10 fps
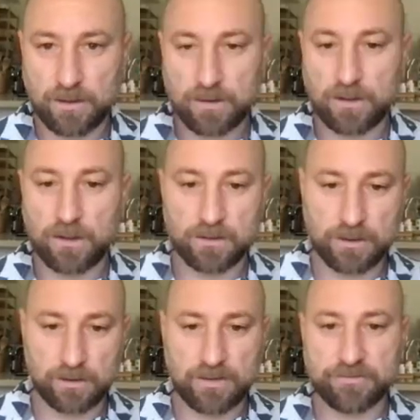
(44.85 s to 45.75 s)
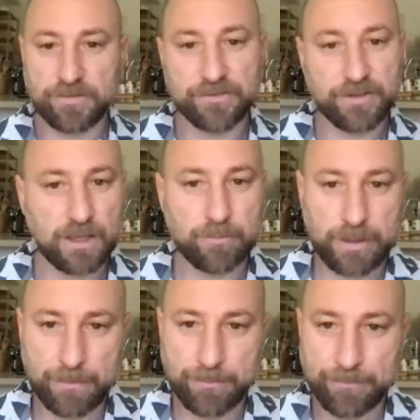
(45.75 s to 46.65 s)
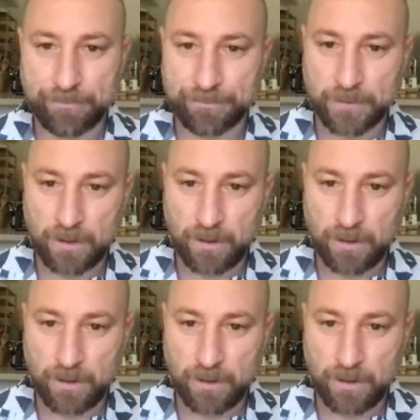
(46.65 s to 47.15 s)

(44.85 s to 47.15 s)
all at 11:59 p.m.